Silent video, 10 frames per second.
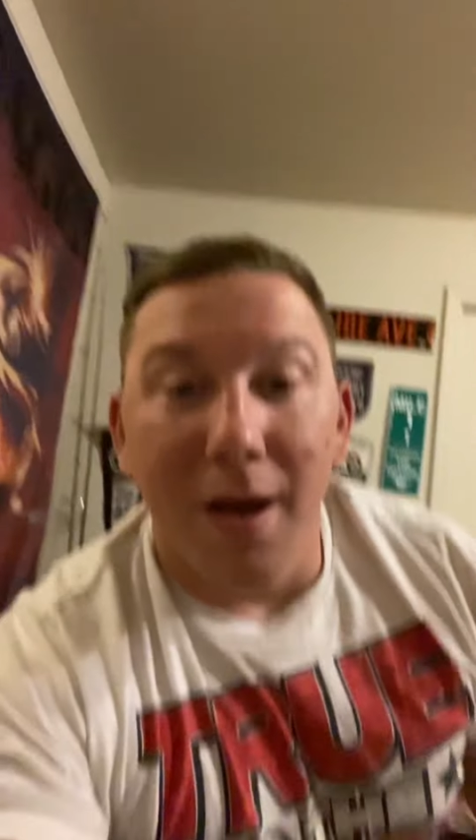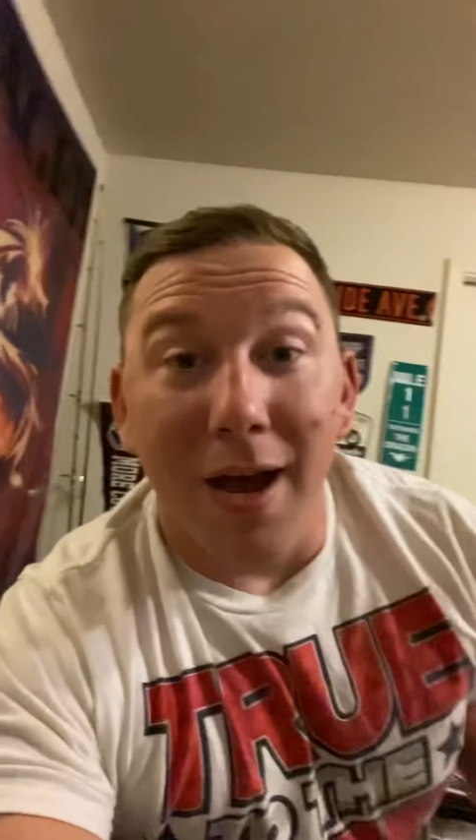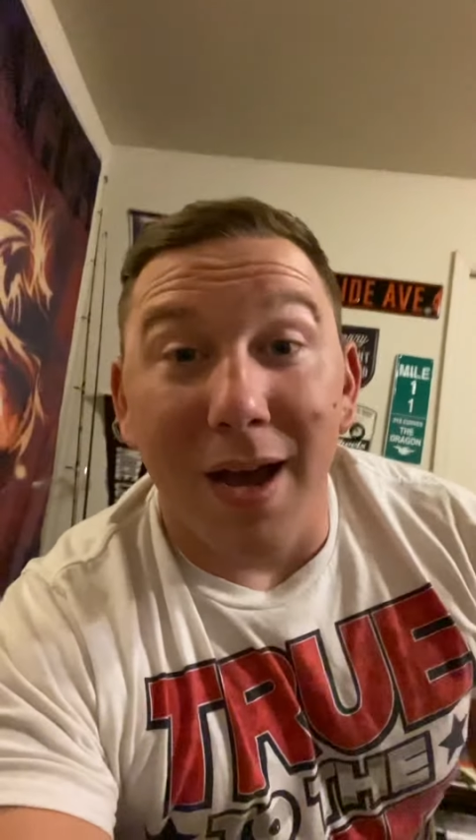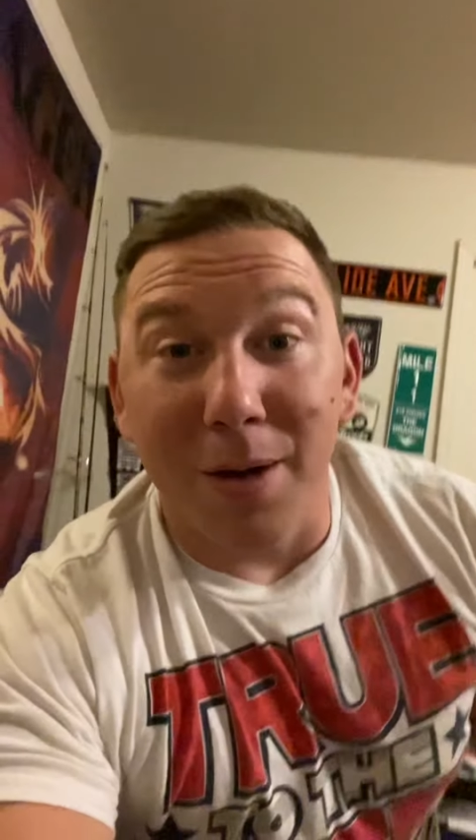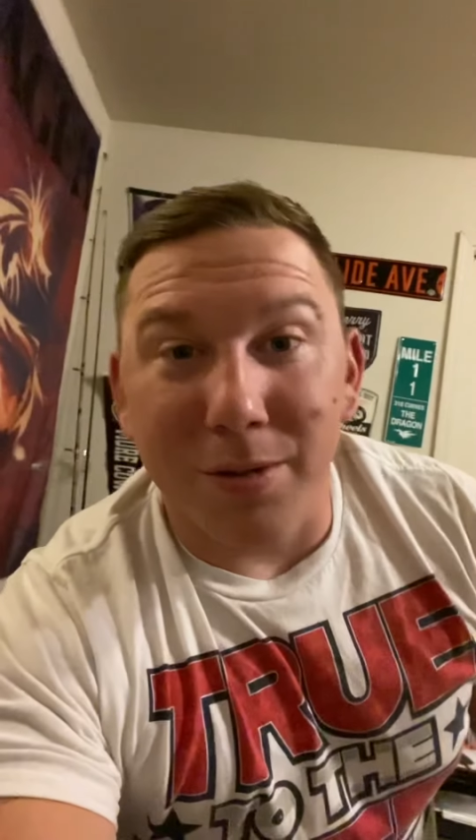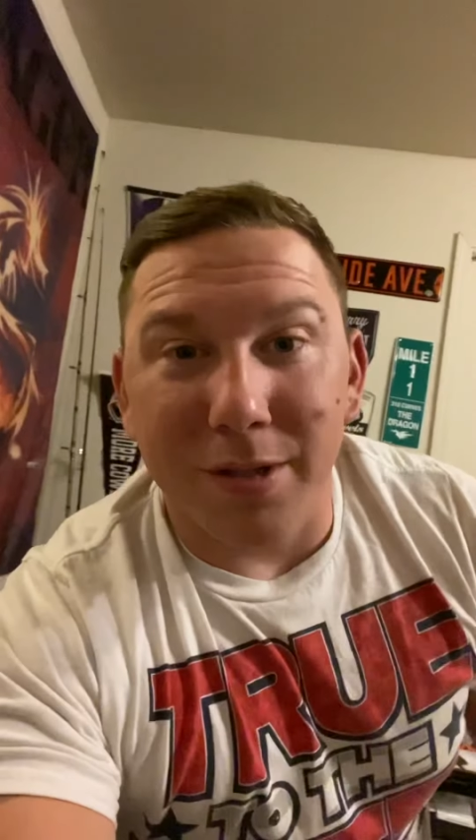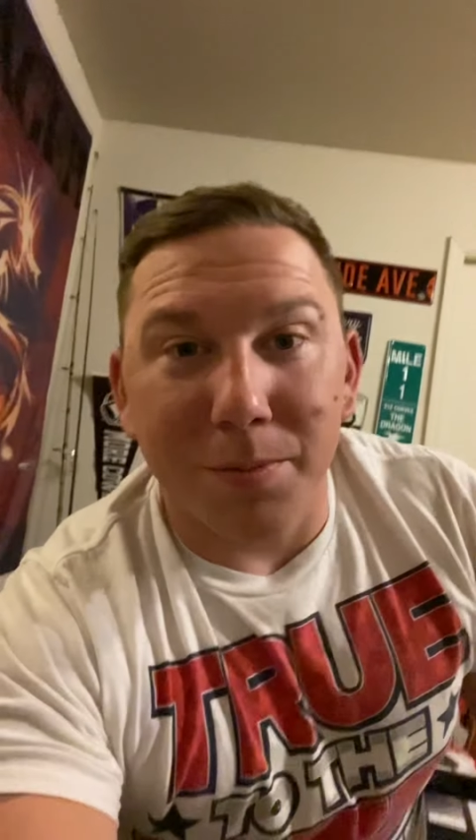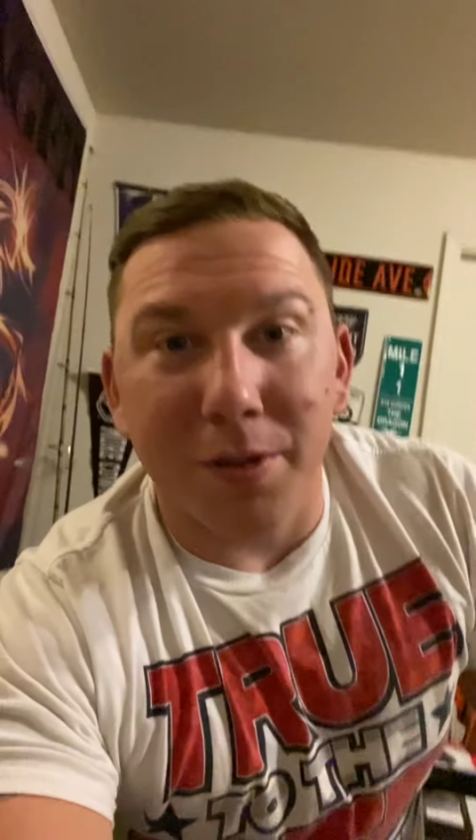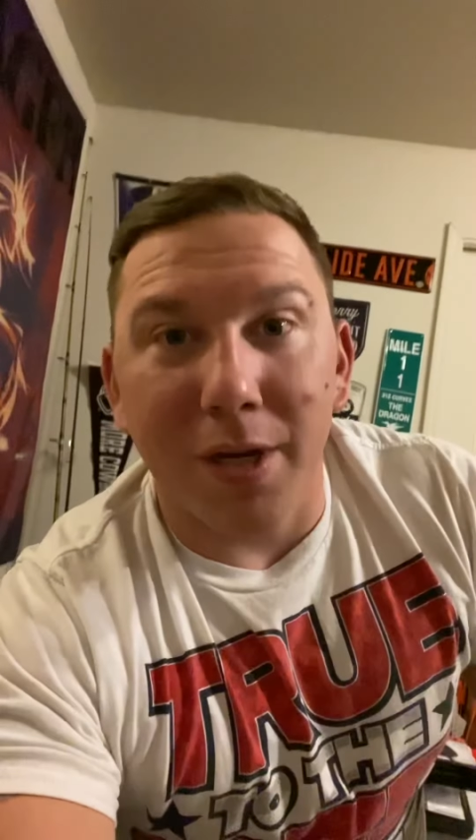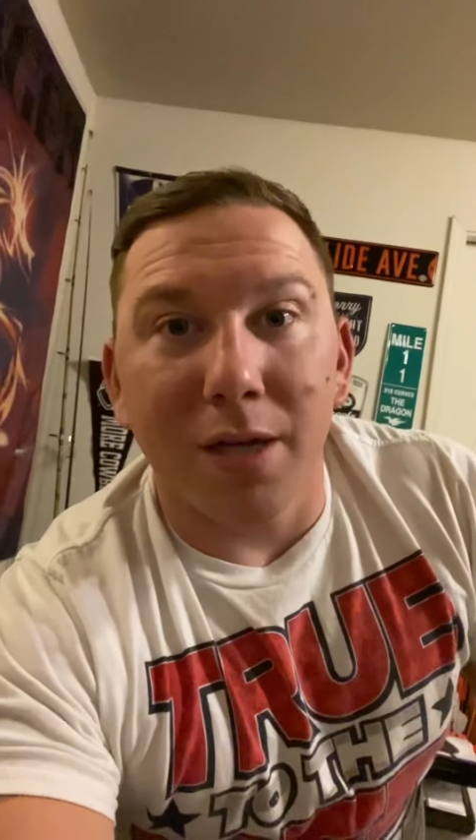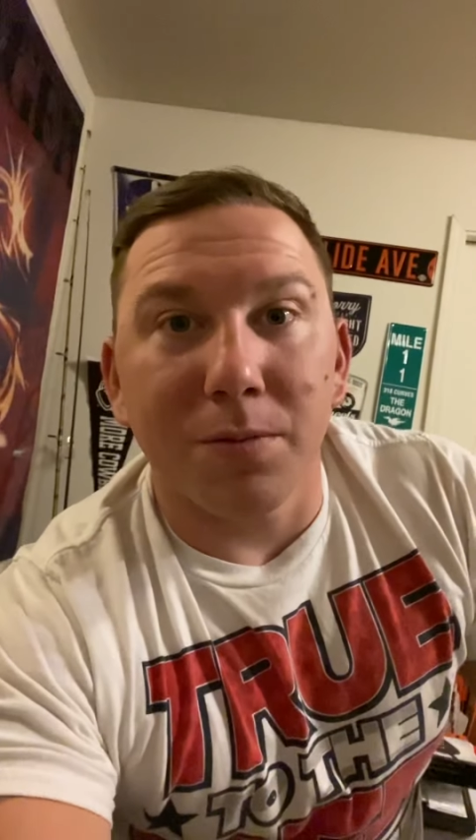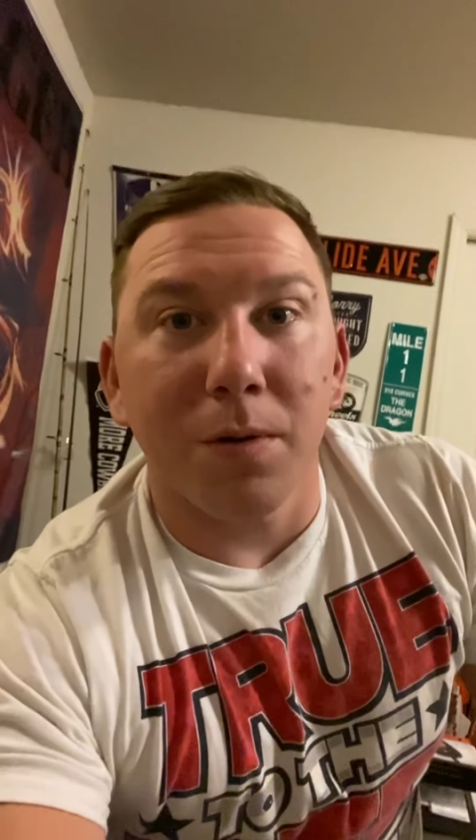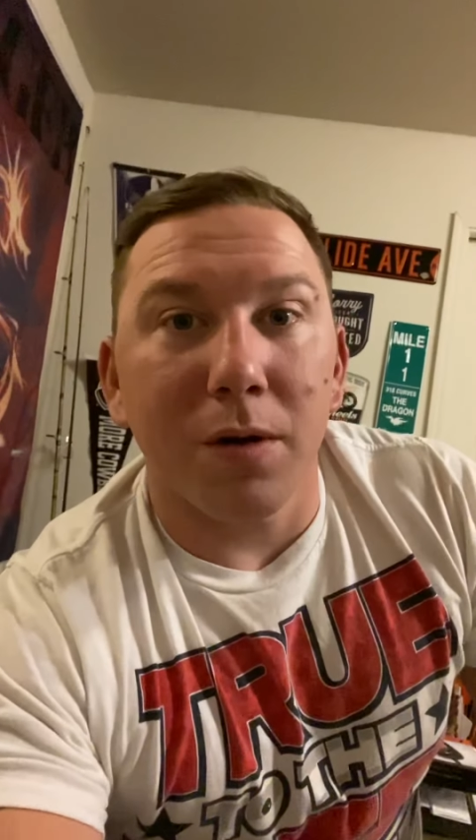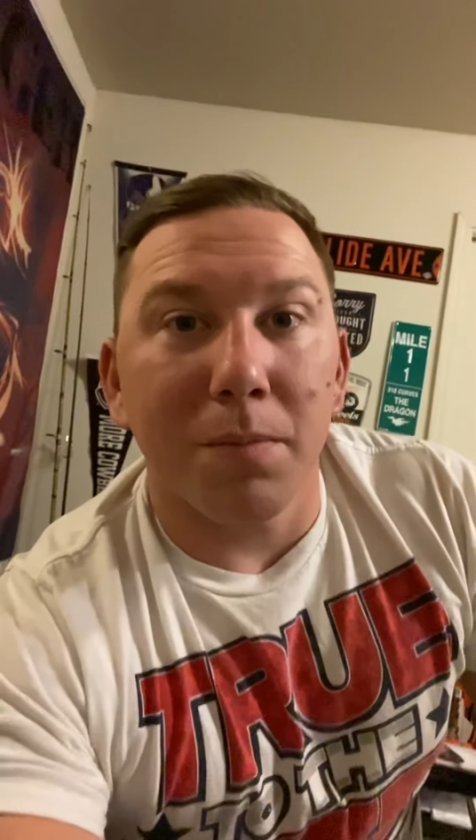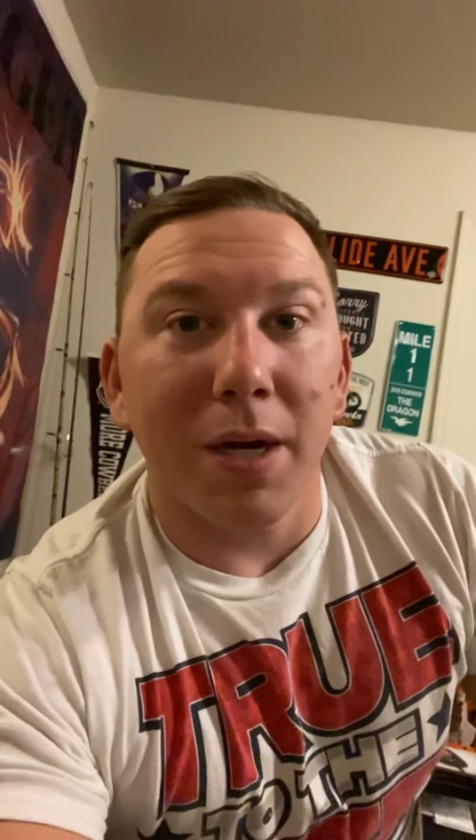Hey, what's up, you guys? Welcome